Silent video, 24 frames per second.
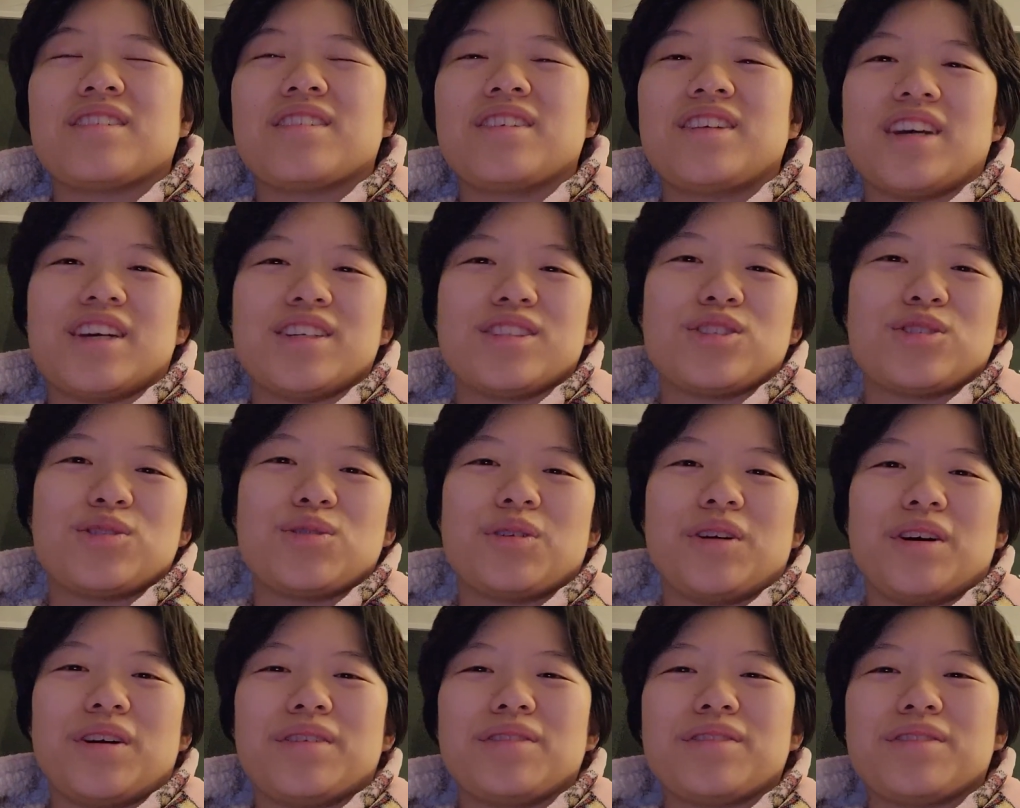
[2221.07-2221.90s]
yes,
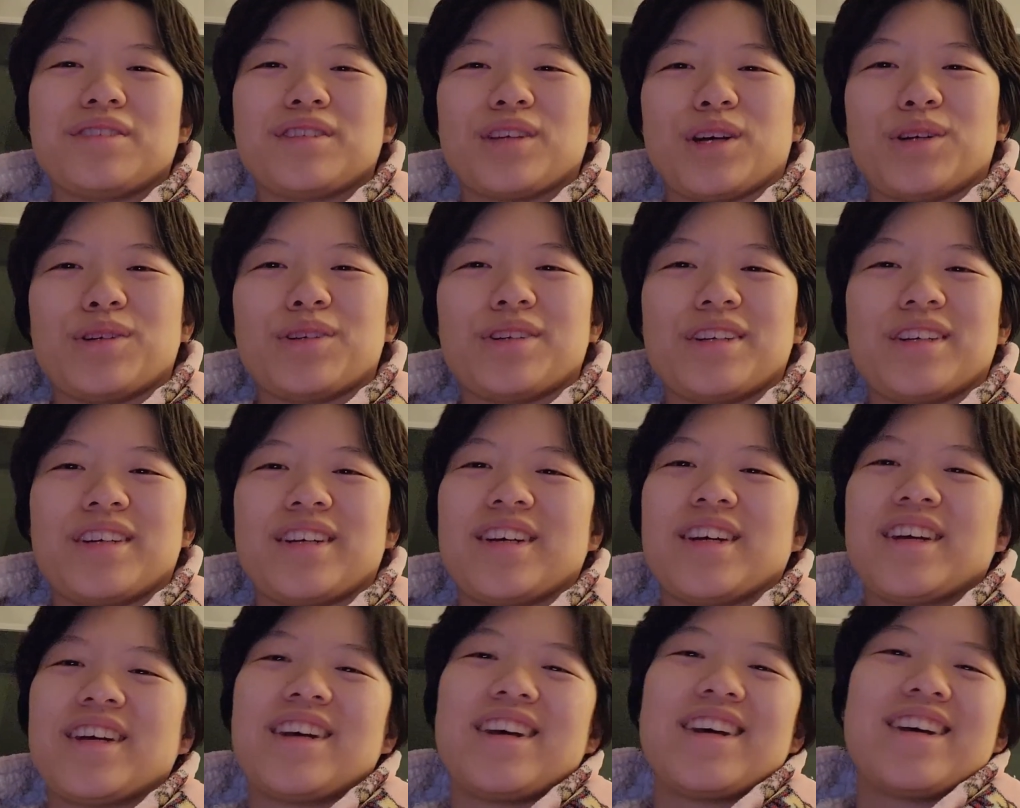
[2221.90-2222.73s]
12, sorry.
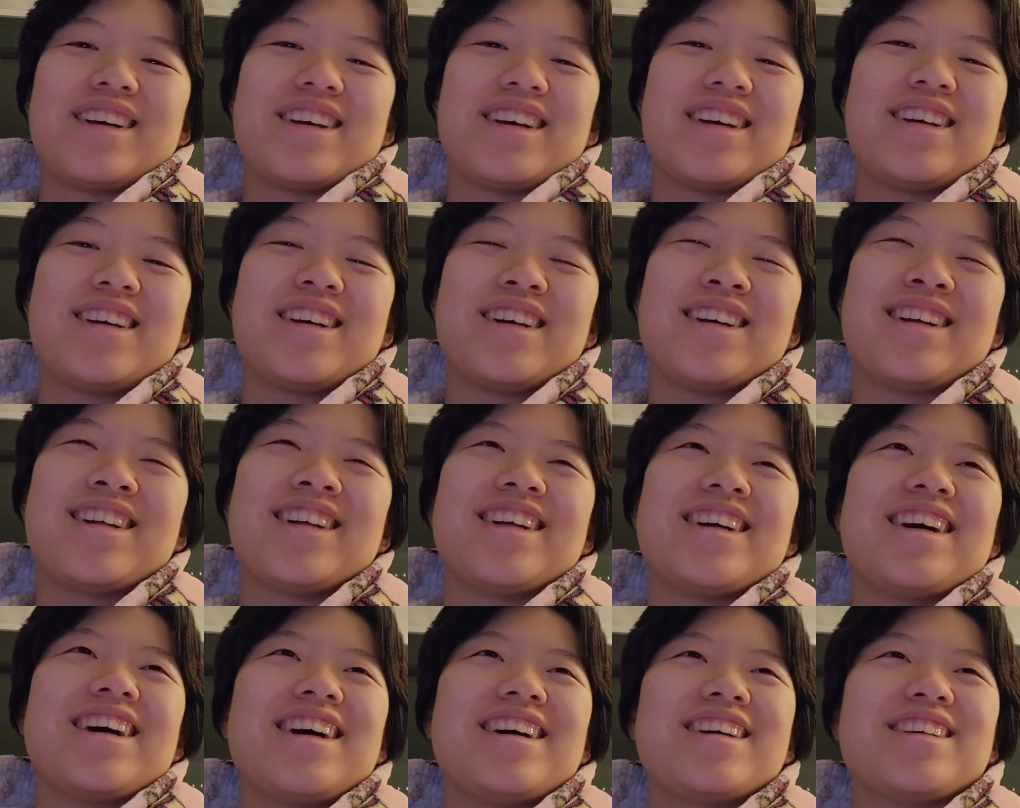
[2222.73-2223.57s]

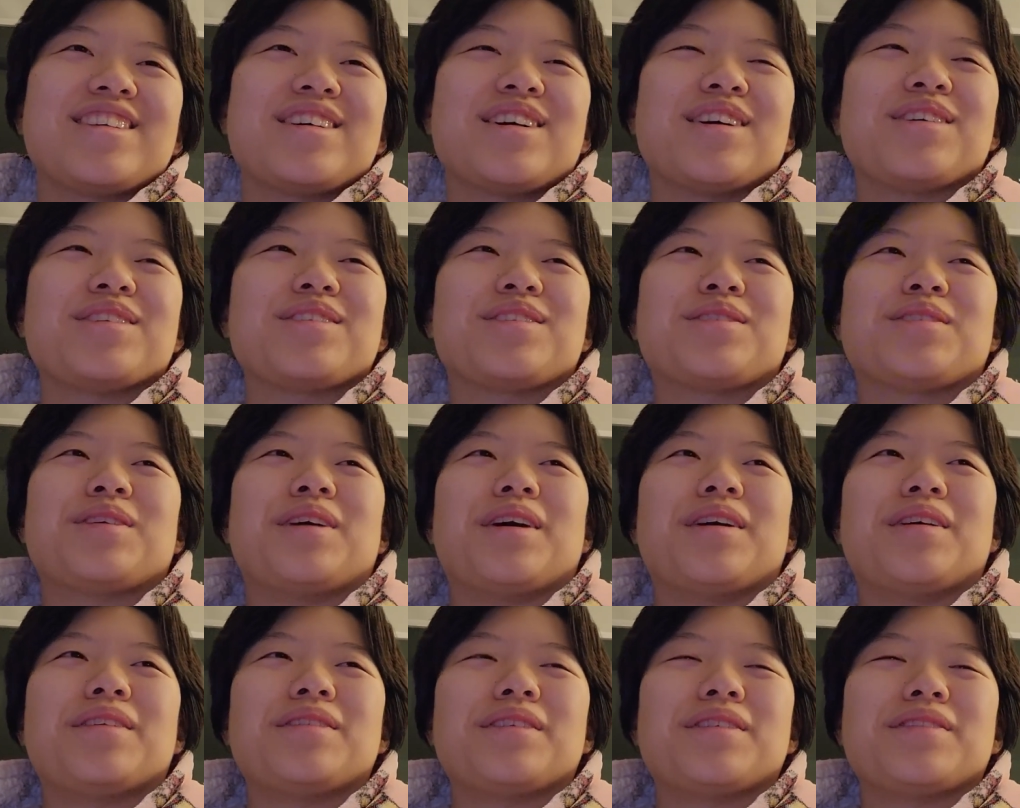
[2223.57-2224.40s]
I sold
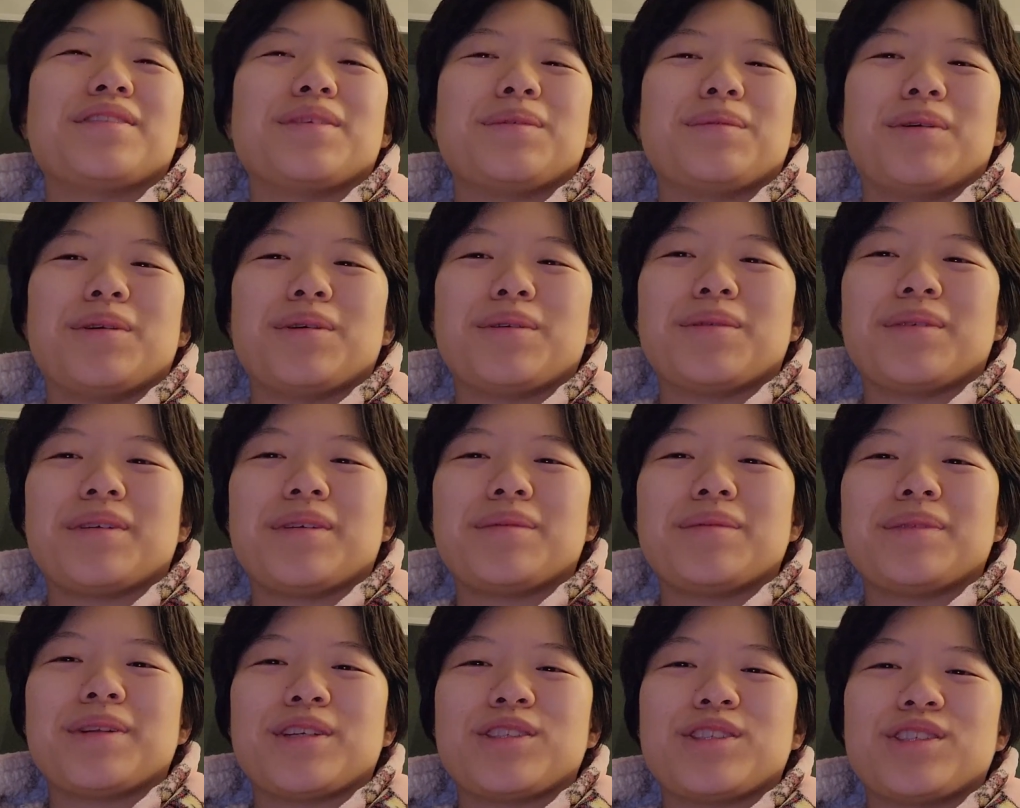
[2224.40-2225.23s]
12 of the
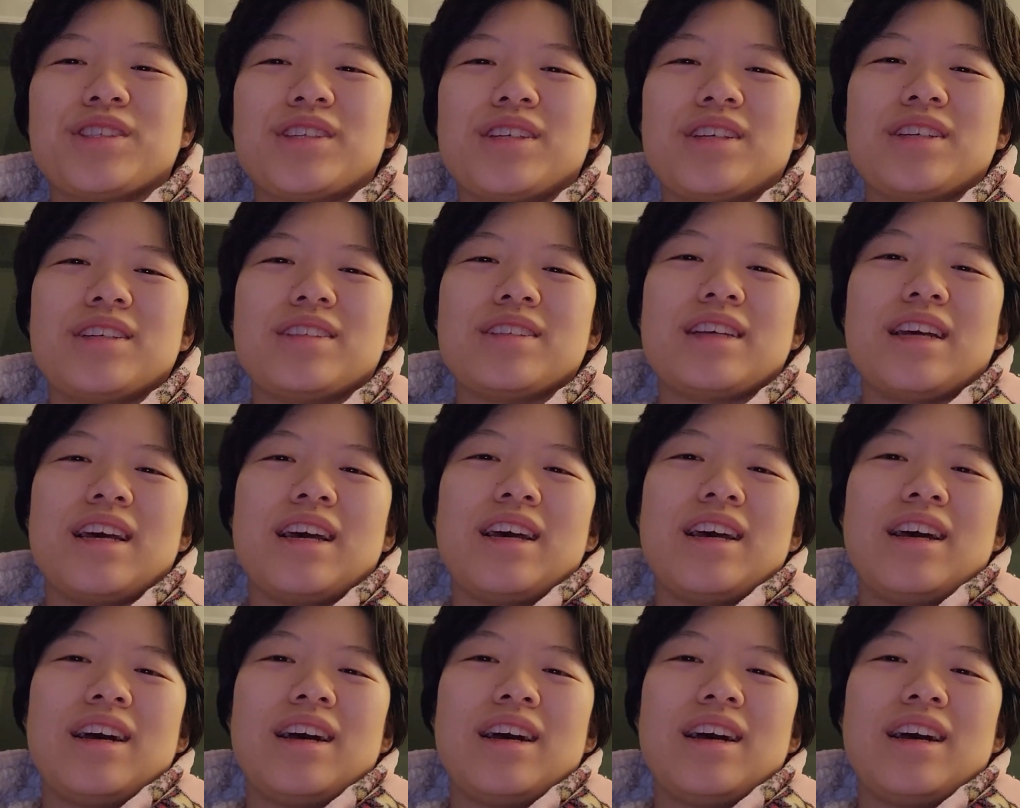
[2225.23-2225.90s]
Pokemon plushies